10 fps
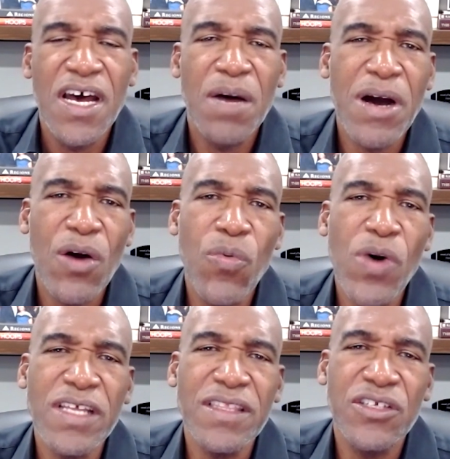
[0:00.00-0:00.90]
about
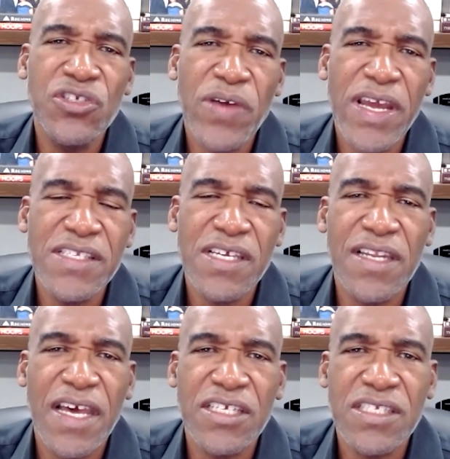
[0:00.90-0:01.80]
what the
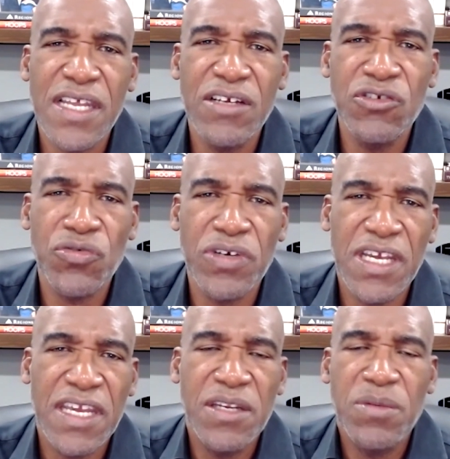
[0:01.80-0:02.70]
transatlantic slave
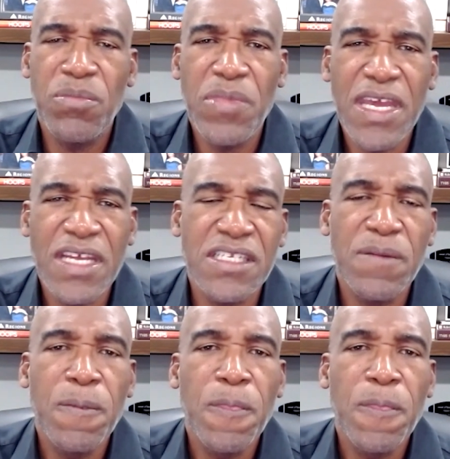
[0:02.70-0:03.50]
trade meant